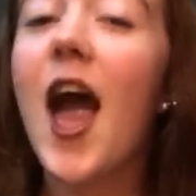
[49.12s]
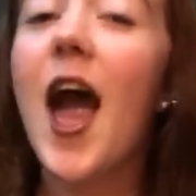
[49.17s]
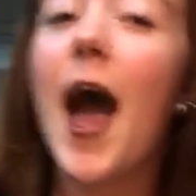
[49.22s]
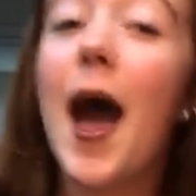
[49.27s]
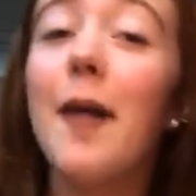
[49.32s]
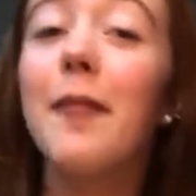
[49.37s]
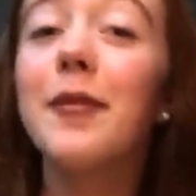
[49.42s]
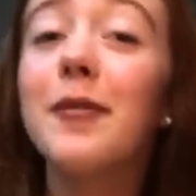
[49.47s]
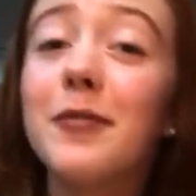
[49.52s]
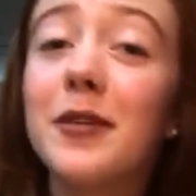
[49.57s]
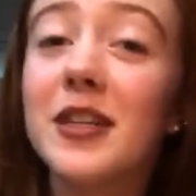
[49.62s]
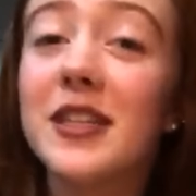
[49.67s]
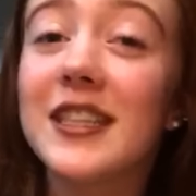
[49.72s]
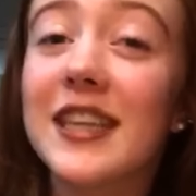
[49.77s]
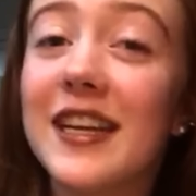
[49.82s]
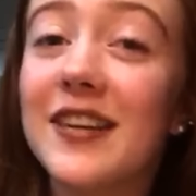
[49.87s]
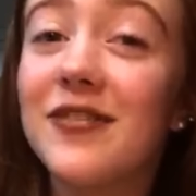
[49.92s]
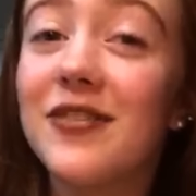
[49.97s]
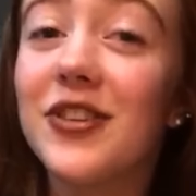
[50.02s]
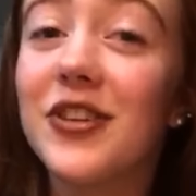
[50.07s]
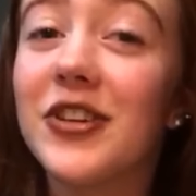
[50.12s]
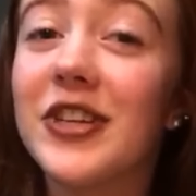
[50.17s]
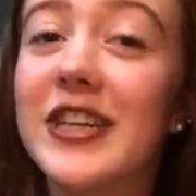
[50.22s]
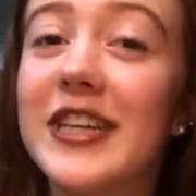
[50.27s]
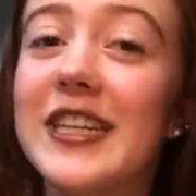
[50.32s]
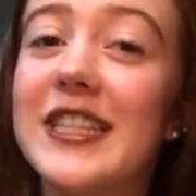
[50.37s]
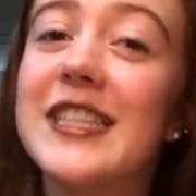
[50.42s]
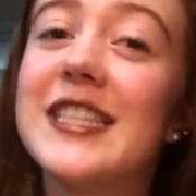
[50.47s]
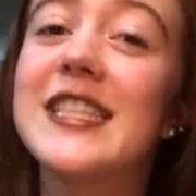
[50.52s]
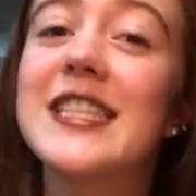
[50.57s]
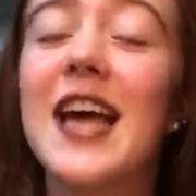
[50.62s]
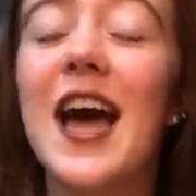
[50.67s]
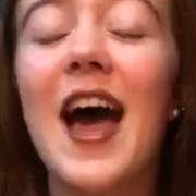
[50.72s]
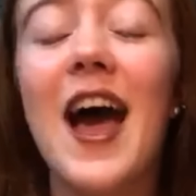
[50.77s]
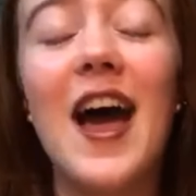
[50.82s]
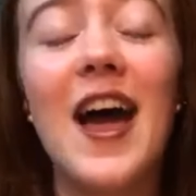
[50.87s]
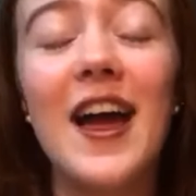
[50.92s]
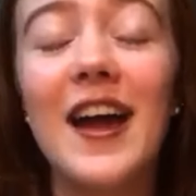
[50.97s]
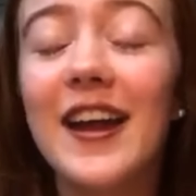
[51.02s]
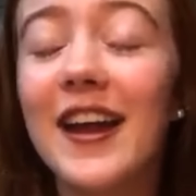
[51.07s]
Happy birthday, Florence.
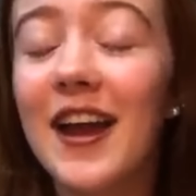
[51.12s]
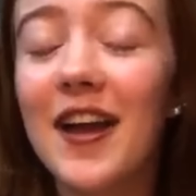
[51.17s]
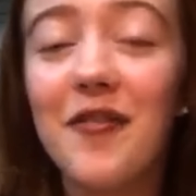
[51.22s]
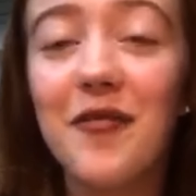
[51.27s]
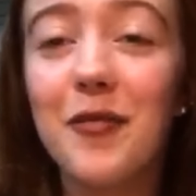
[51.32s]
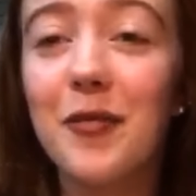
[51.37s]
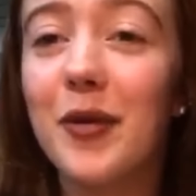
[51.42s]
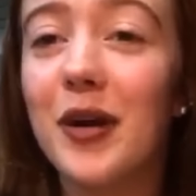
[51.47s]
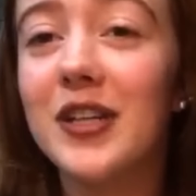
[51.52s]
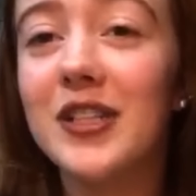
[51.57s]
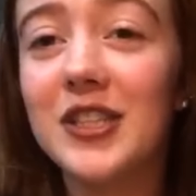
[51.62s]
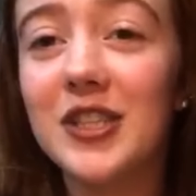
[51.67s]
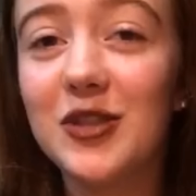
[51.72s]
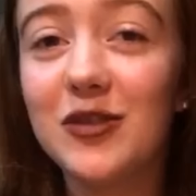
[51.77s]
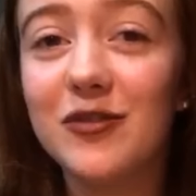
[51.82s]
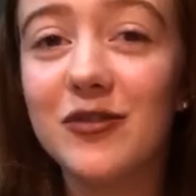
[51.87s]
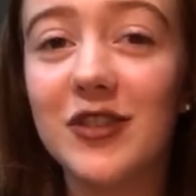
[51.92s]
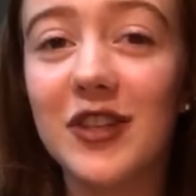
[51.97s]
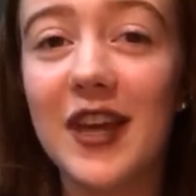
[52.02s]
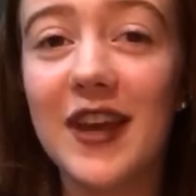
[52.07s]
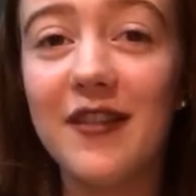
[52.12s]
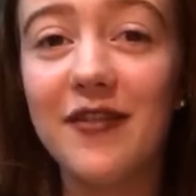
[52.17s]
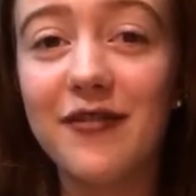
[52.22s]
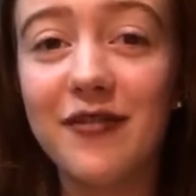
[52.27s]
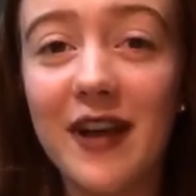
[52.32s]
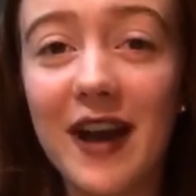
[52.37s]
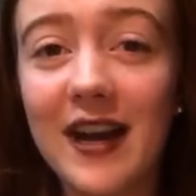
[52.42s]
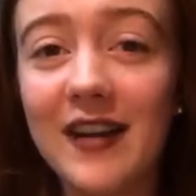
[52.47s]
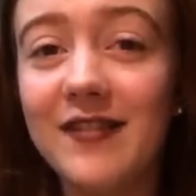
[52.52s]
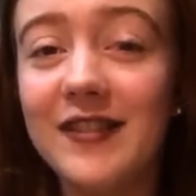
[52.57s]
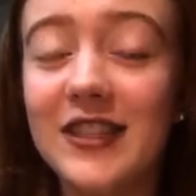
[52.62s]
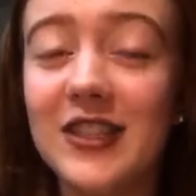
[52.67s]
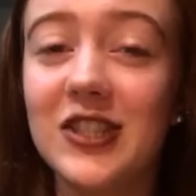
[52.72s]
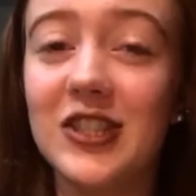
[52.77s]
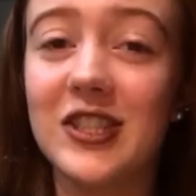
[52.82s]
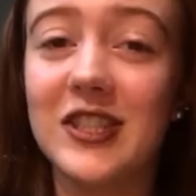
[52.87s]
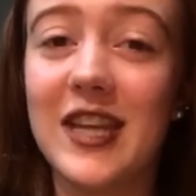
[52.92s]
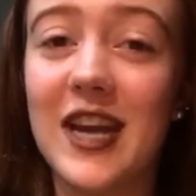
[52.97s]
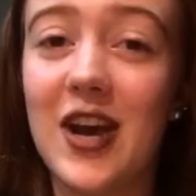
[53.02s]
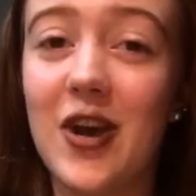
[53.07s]
I have been watching you for like 5
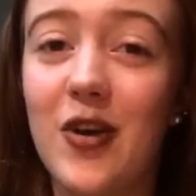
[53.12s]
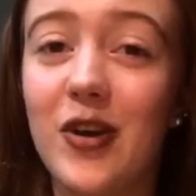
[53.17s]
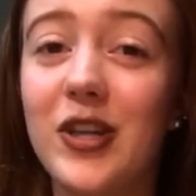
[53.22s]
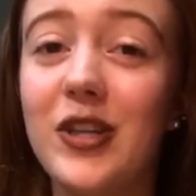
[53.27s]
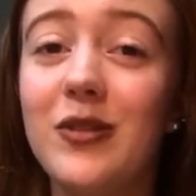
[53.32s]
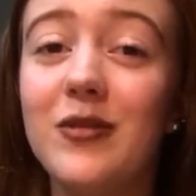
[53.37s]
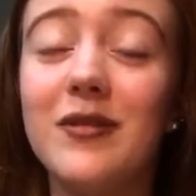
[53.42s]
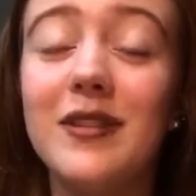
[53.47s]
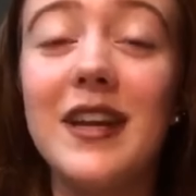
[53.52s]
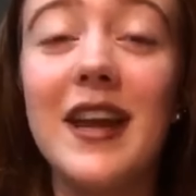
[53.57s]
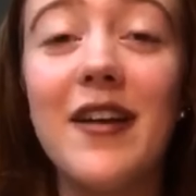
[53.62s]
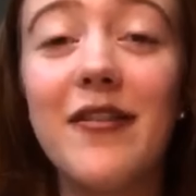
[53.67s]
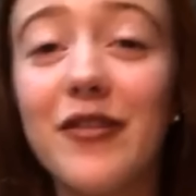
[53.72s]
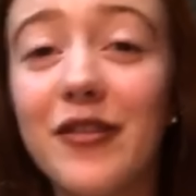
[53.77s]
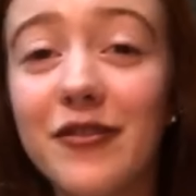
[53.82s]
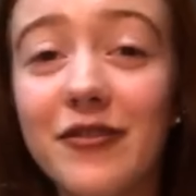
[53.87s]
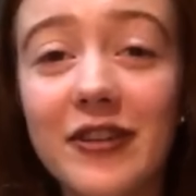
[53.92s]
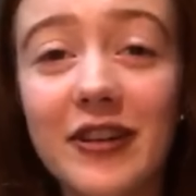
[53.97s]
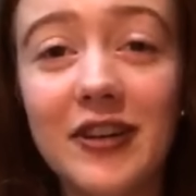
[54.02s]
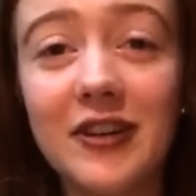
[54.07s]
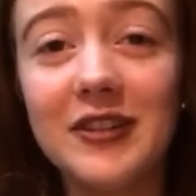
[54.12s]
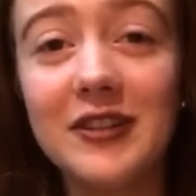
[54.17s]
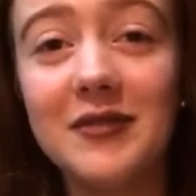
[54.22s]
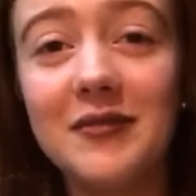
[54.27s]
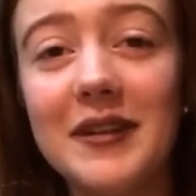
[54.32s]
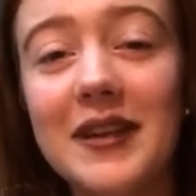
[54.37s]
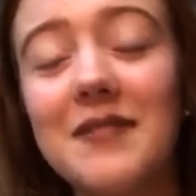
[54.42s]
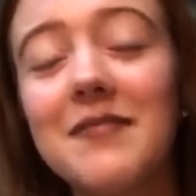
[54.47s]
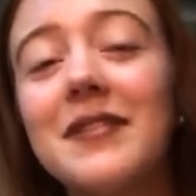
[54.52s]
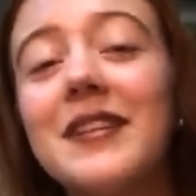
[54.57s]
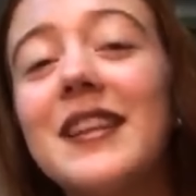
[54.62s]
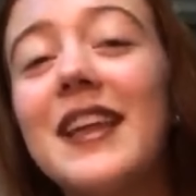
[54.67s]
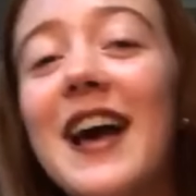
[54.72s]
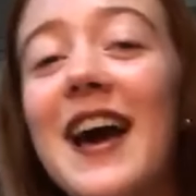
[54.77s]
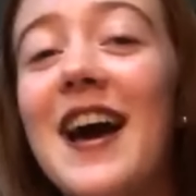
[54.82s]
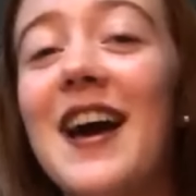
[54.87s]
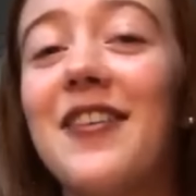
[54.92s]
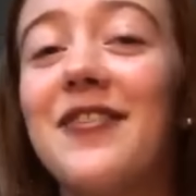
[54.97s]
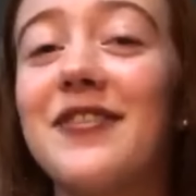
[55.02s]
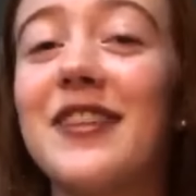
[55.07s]
years now. You never fail to make me
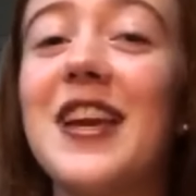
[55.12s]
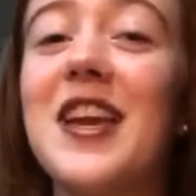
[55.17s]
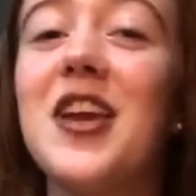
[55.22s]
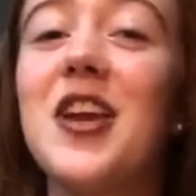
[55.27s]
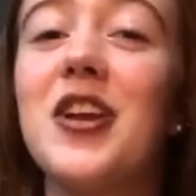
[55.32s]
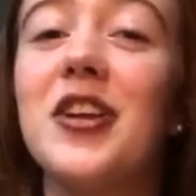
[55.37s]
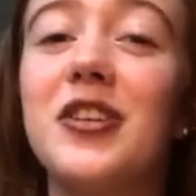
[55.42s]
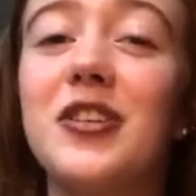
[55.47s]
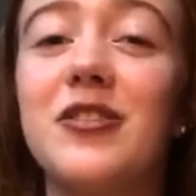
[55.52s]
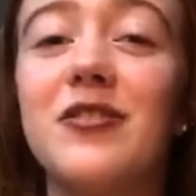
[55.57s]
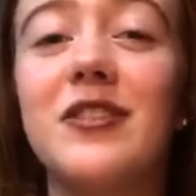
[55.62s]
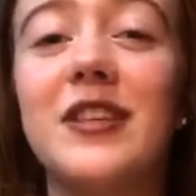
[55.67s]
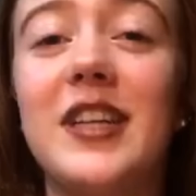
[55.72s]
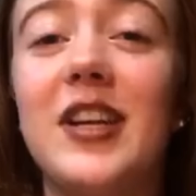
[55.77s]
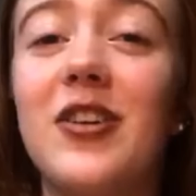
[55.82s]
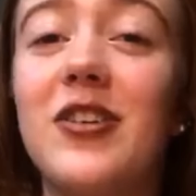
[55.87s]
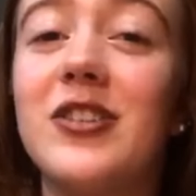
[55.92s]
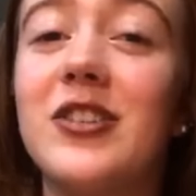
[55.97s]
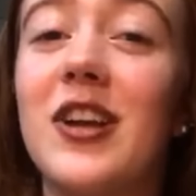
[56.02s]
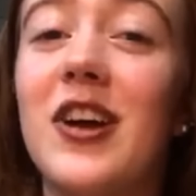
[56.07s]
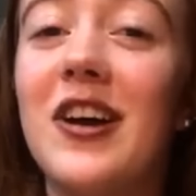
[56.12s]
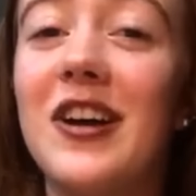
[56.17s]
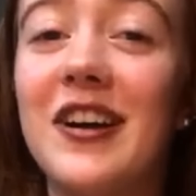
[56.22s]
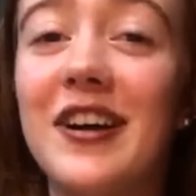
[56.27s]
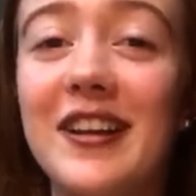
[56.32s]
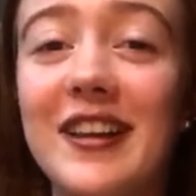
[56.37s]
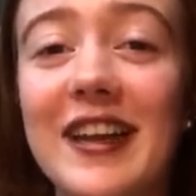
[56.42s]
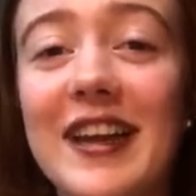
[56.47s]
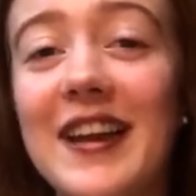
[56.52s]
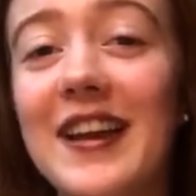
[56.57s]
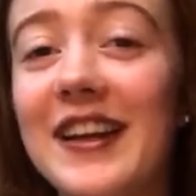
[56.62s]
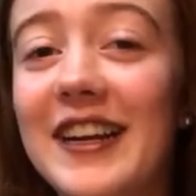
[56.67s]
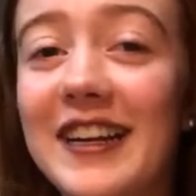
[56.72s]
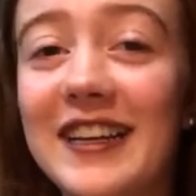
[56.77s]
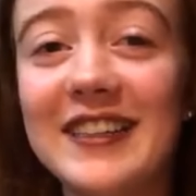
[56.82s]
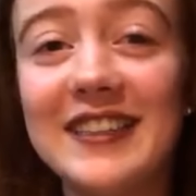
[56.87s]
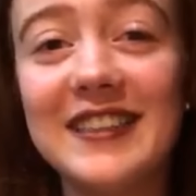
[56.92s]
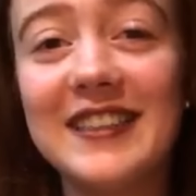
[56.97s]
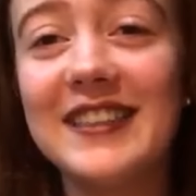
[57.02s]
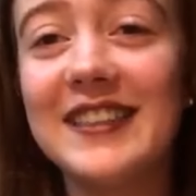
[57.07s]
laugh. Your videos are
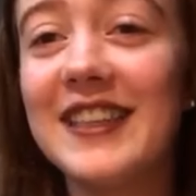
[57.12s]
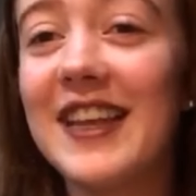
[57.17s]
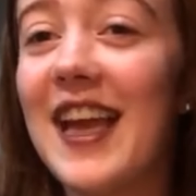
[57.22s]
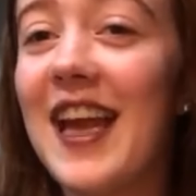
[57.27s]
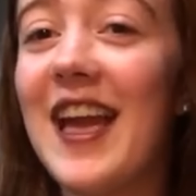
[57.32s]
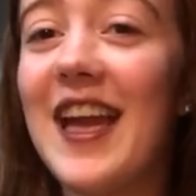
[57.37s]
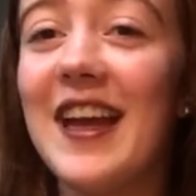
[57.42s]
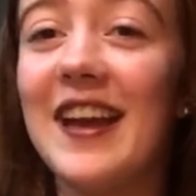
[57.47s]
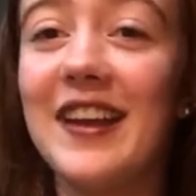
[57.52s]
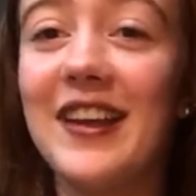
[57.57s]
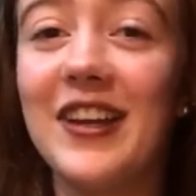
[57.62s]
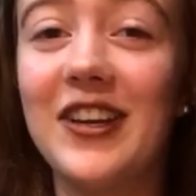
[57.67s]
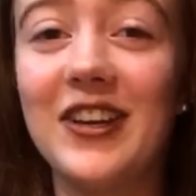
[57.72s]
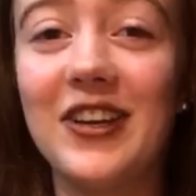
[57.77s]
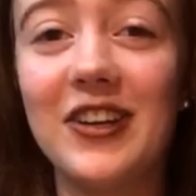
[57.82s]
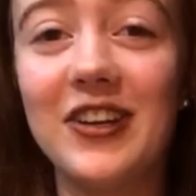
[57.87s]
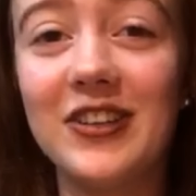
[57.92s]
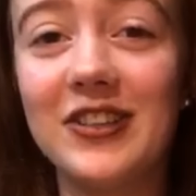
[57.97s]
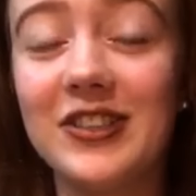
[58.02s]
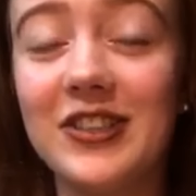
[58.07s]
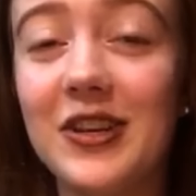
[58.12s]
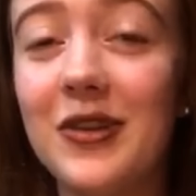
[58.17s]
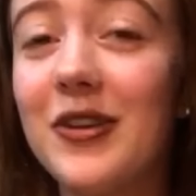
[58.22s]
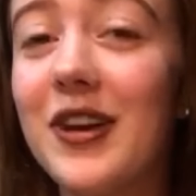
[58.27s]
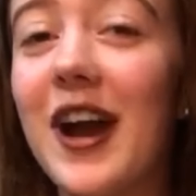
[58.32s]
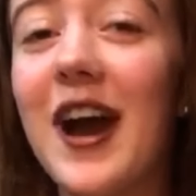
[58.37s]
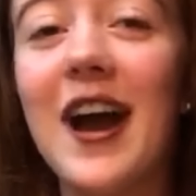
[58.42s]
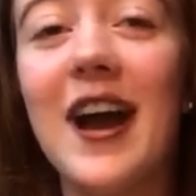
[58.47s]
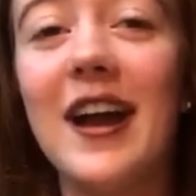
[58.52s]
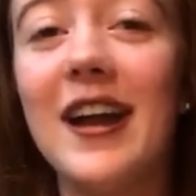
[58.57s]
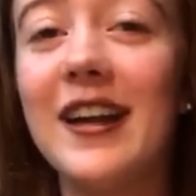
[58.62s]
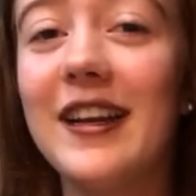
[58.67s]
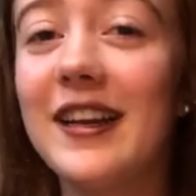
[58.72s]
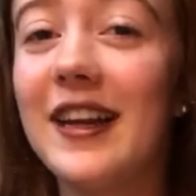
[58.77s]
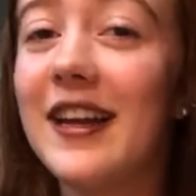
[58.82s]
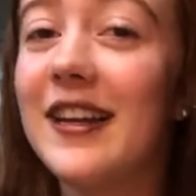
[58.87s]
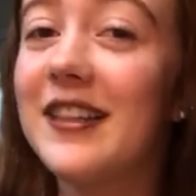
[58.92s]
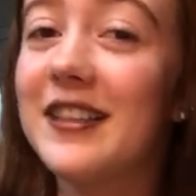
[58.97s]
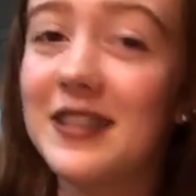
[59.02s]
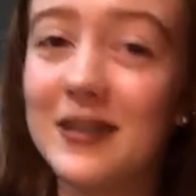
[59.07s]
hilarious, and you're so kind
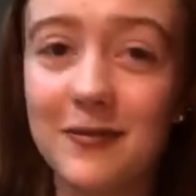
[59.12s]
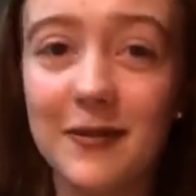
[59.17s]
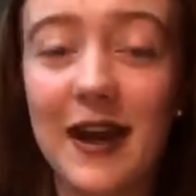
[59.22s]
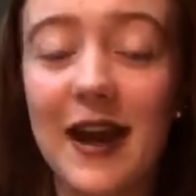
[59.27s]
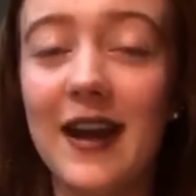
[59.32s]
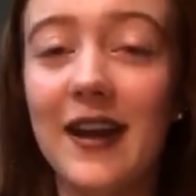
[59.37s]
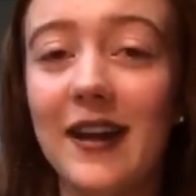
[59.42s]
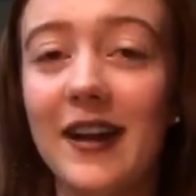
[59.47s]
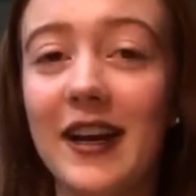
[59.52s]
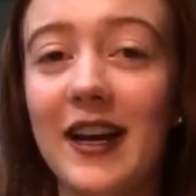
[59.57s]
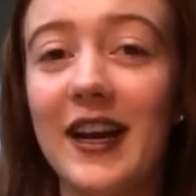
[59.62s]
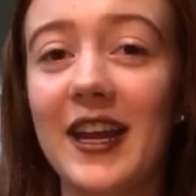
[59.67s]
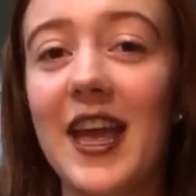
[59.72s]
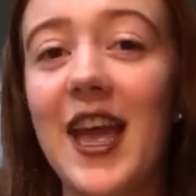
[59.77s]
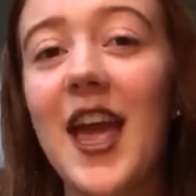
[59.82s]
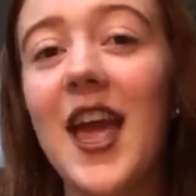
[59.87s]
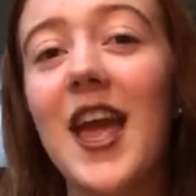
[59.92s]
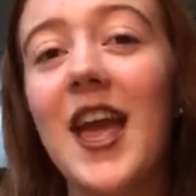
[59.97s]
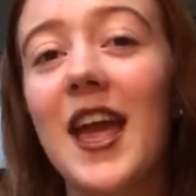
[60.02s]
and inspiring,